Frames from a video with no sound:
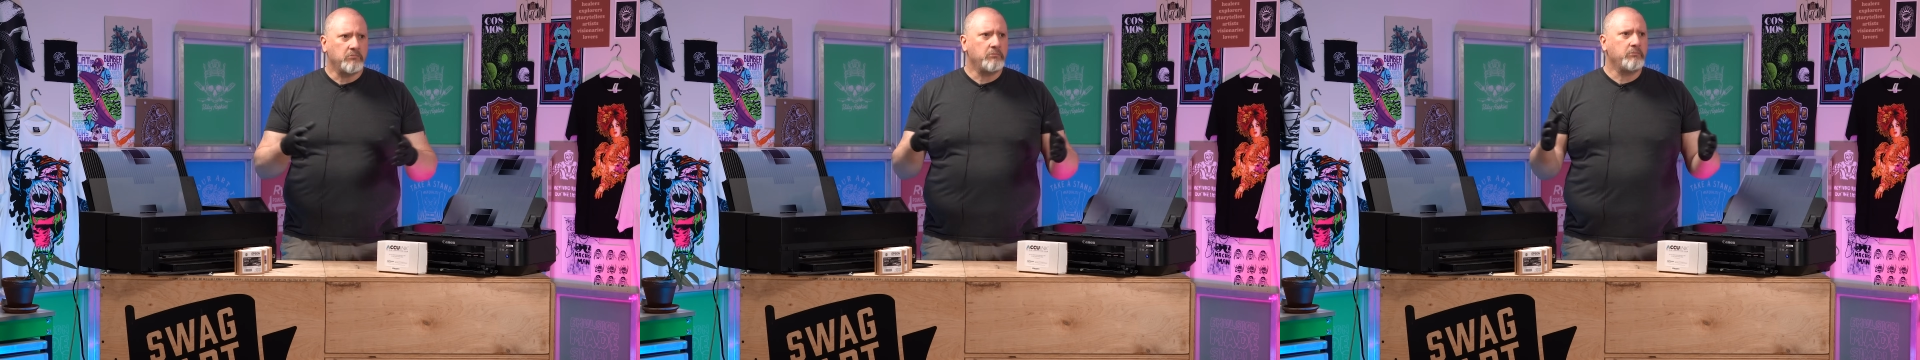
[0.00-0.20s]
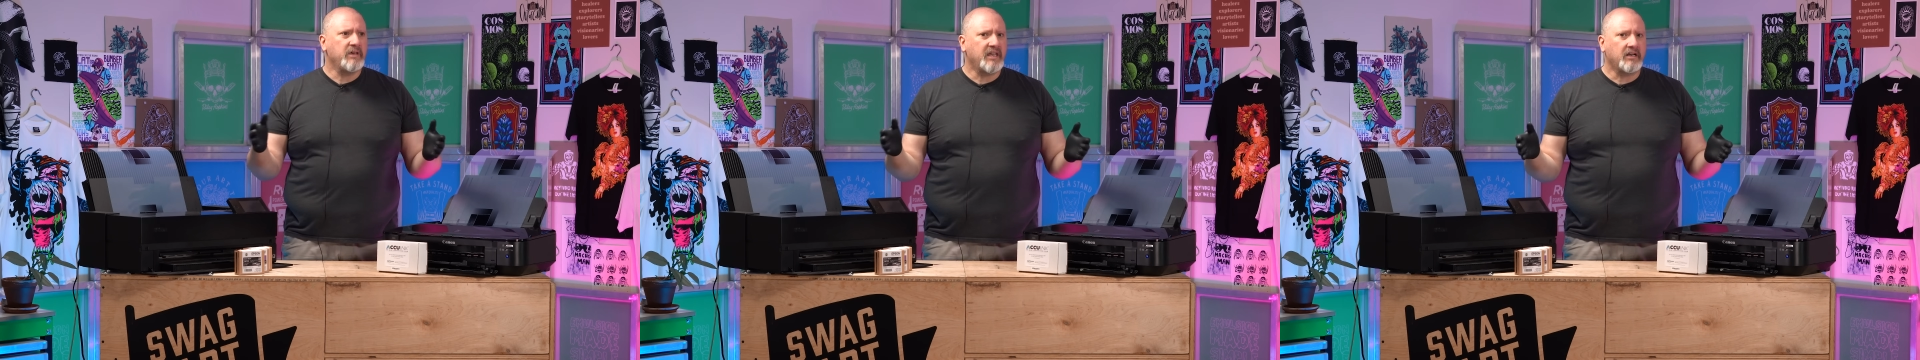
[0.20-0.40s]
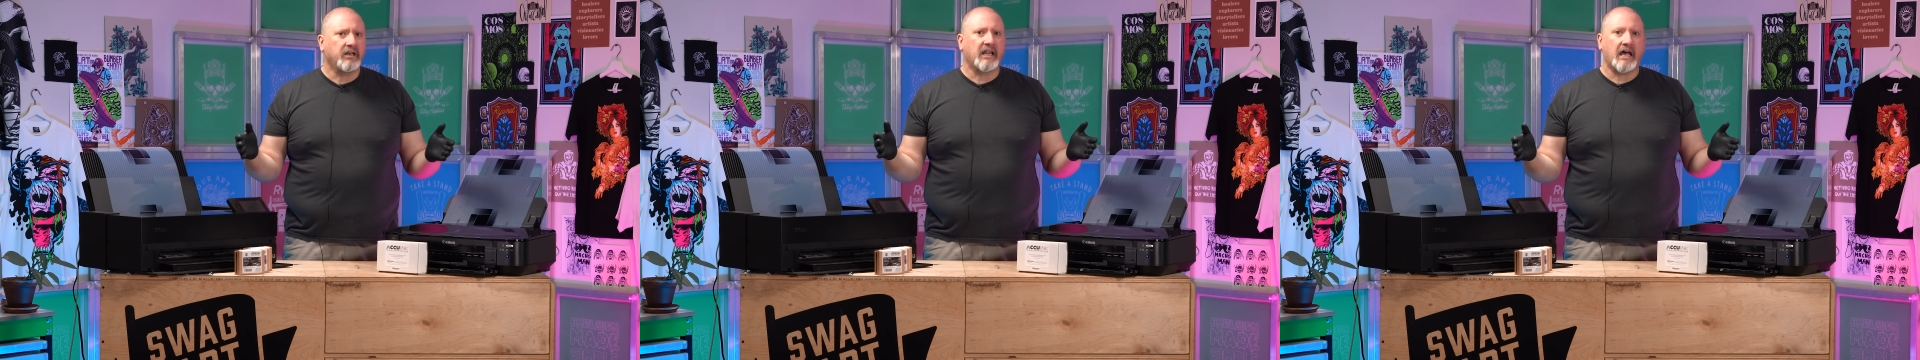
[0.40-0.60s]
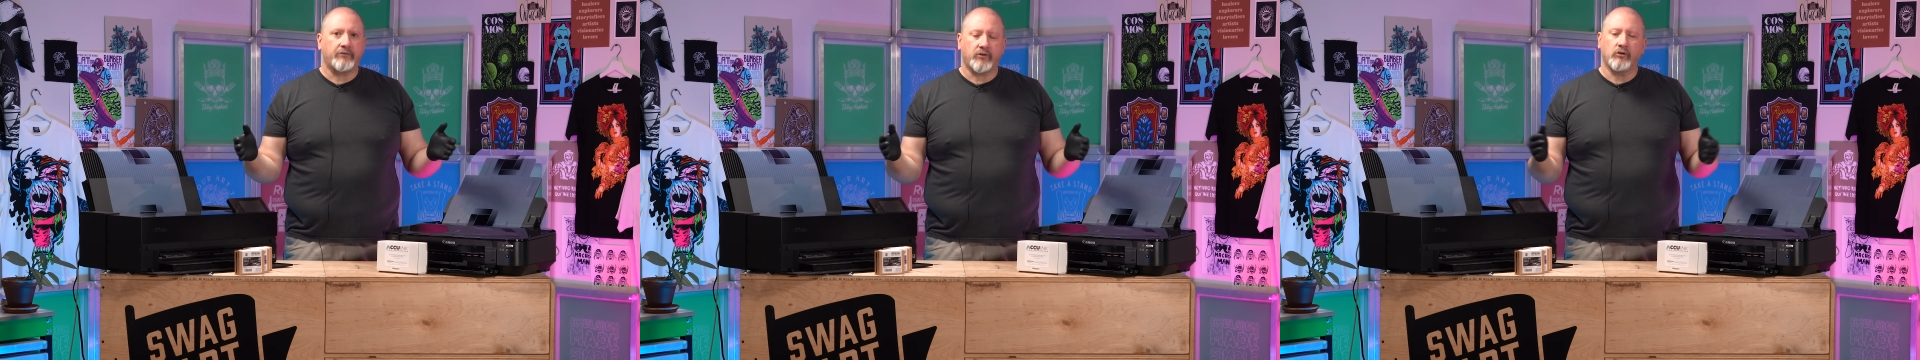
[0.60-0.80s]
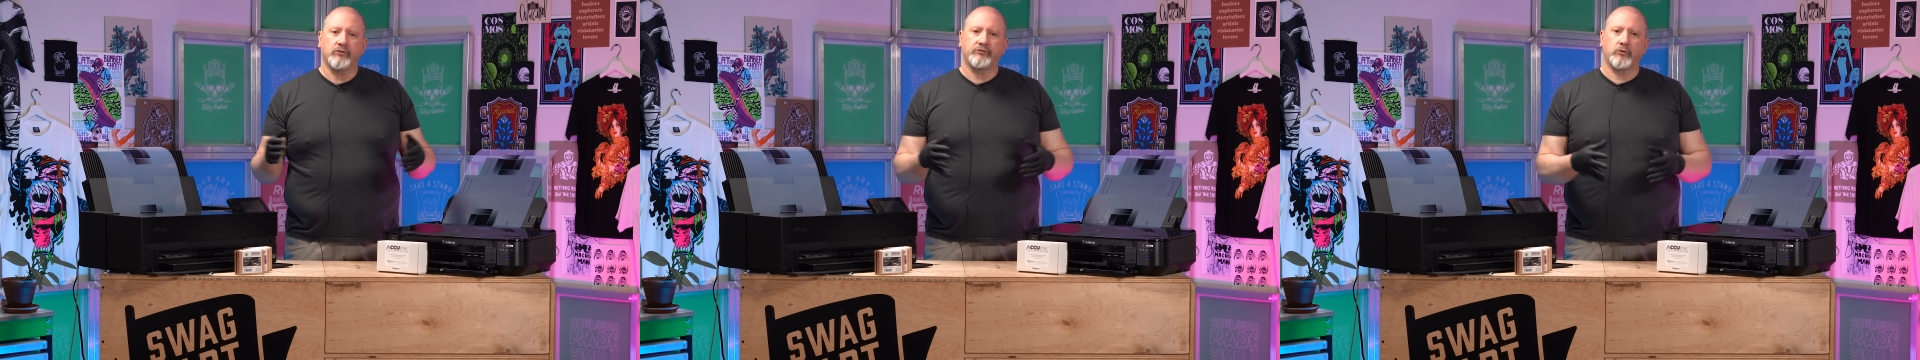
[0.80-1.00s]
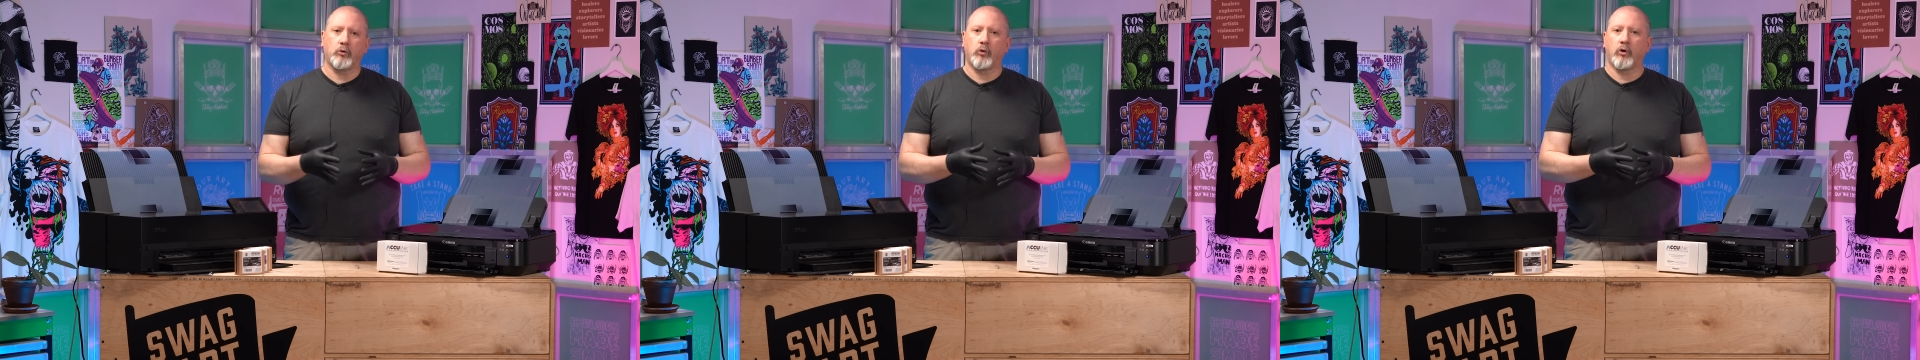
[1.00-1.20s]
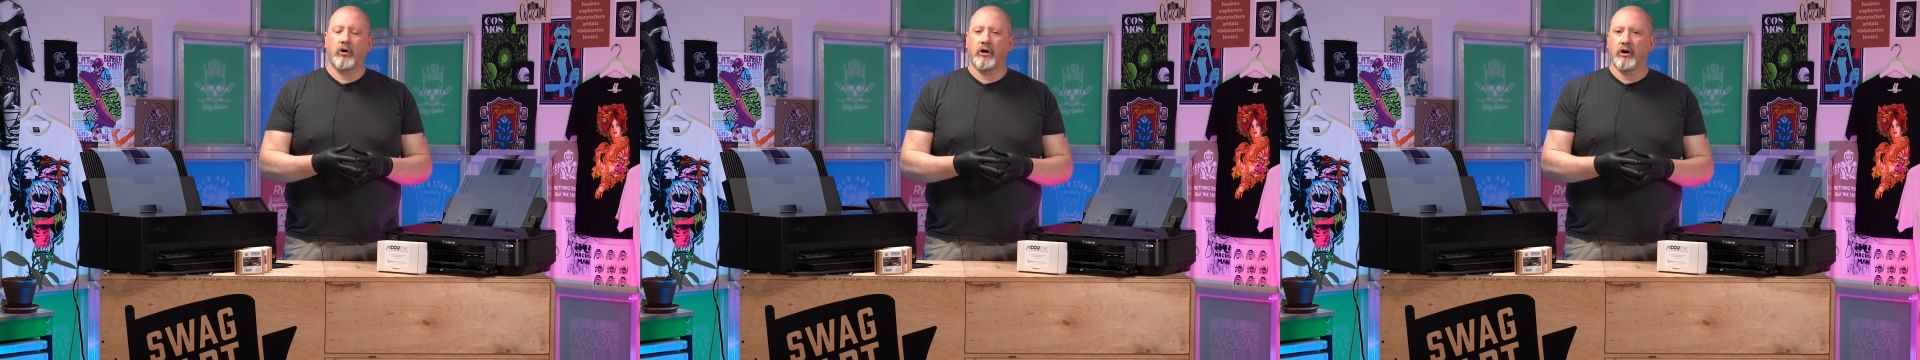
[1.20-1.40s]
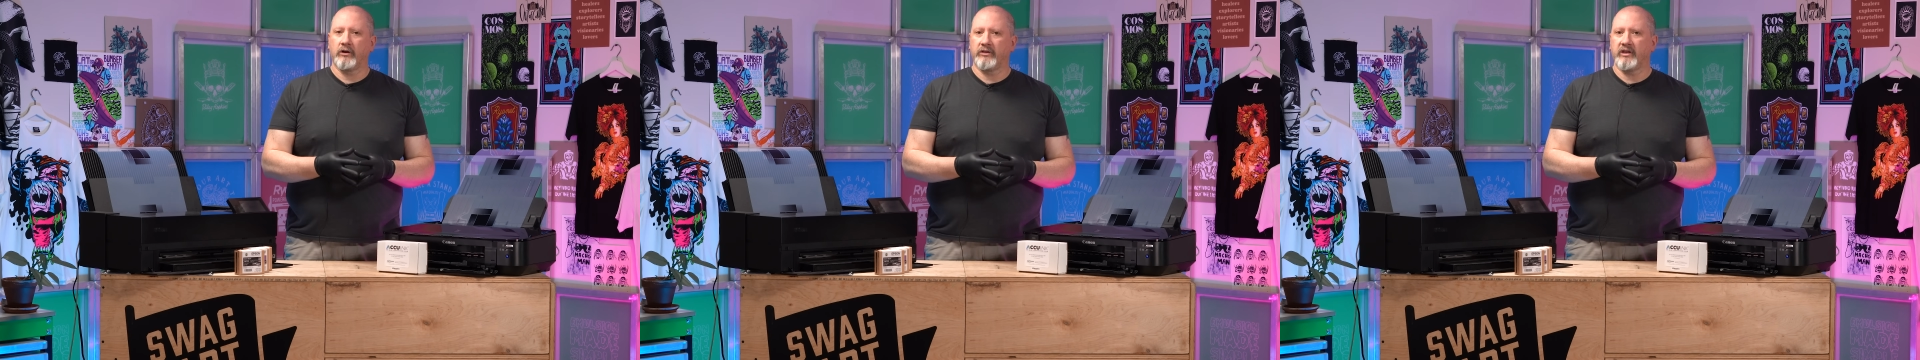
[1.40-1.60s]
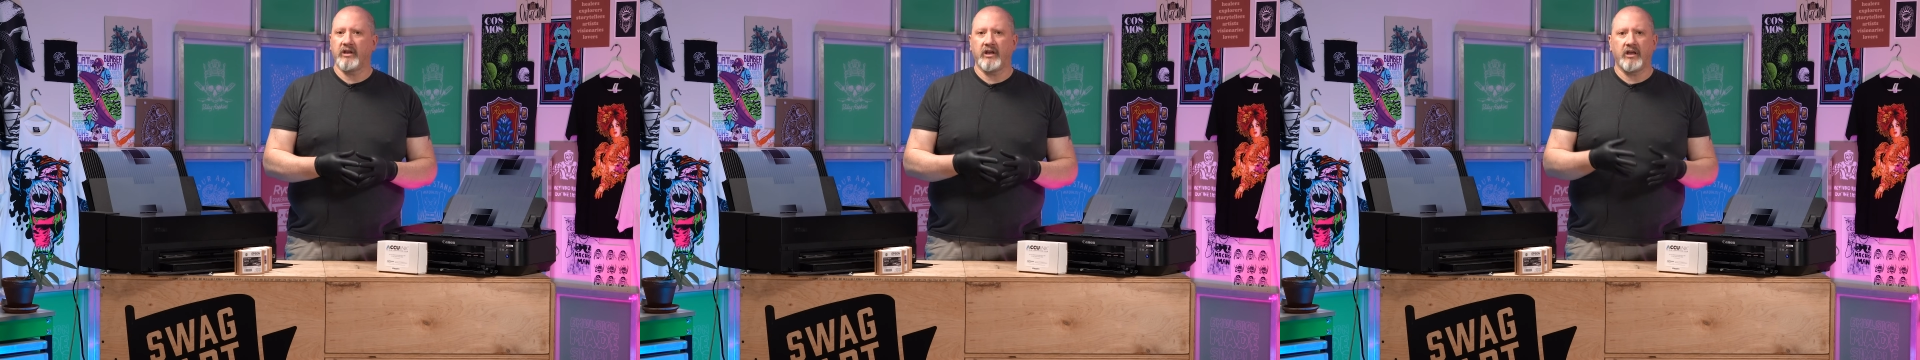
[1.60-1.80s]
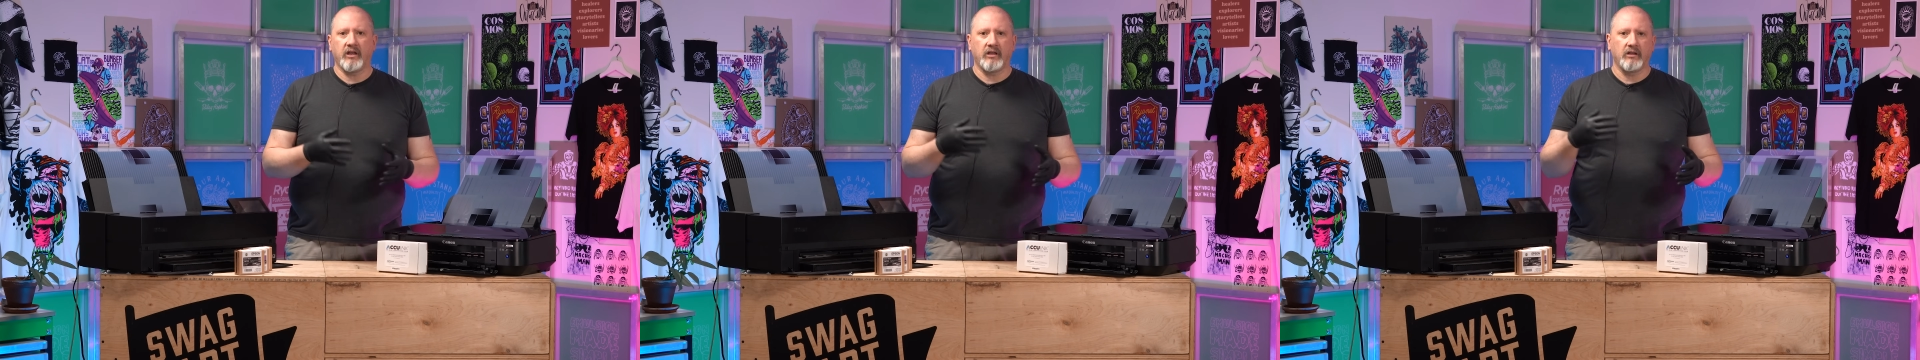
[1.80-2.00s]
mid-level for,
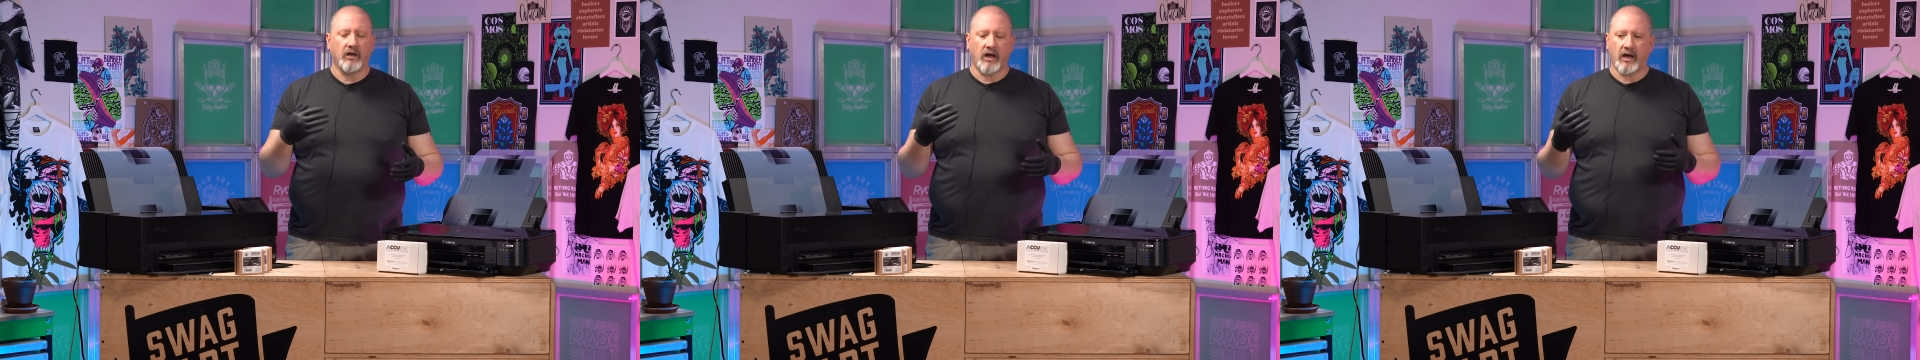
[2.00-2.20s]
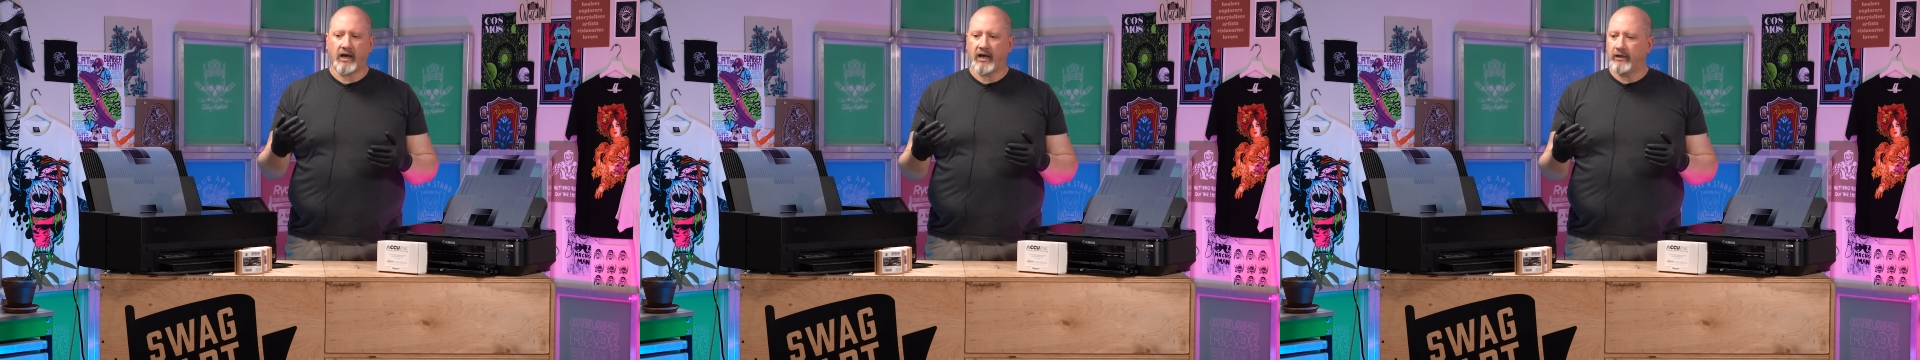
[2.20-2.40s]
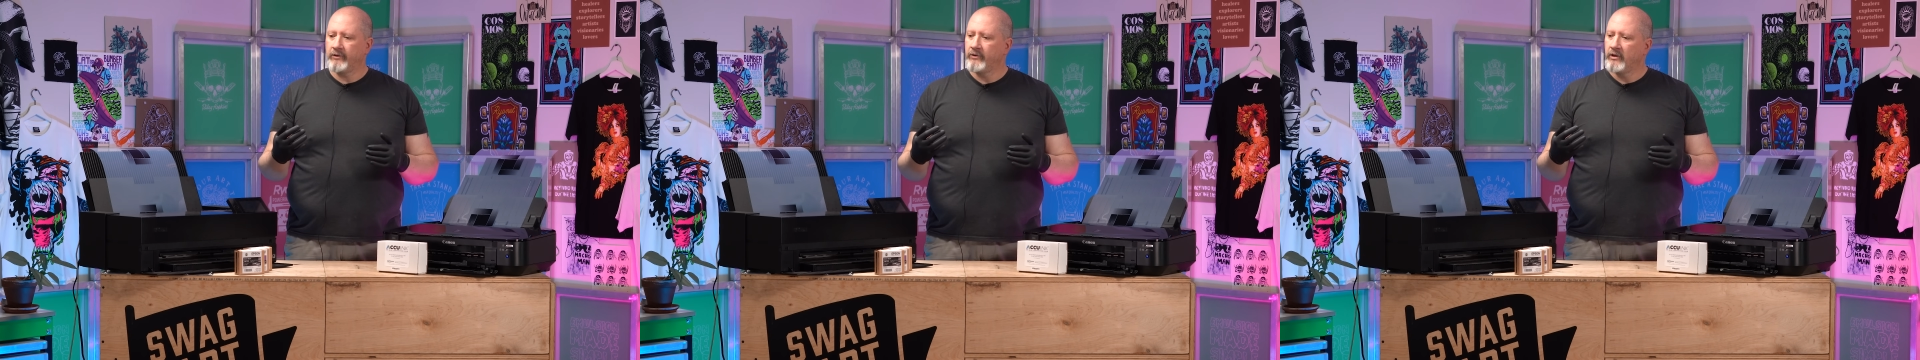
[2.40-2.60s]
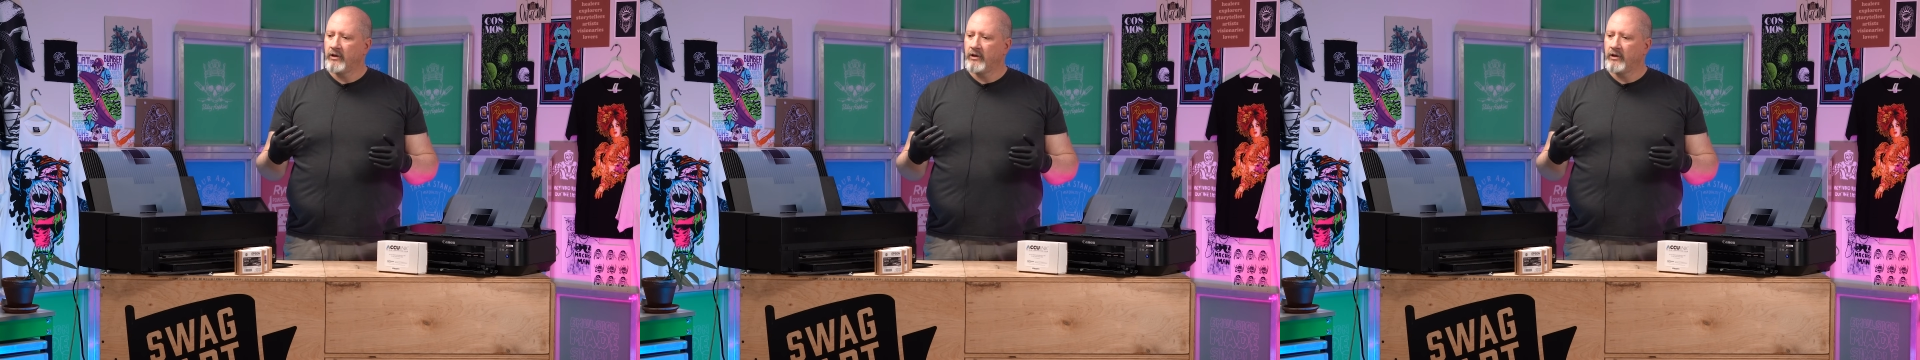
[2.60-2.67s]
the, uh,